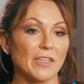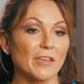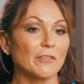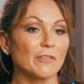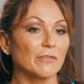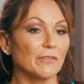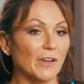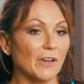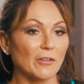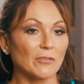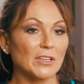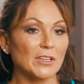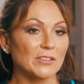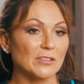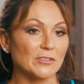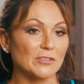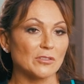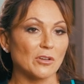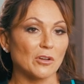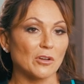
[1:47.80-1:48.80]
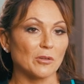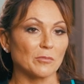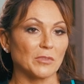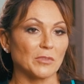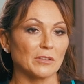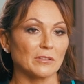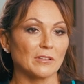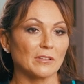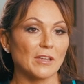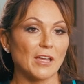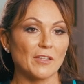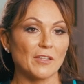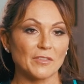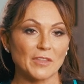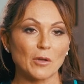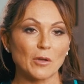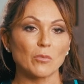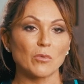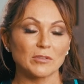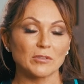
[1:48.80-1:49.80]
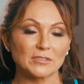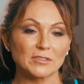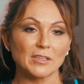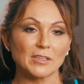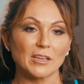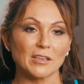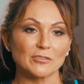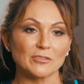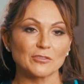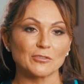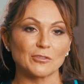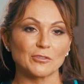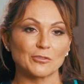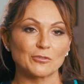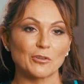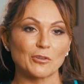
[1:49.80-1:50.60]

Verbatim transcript: They're very determined and they want to get to the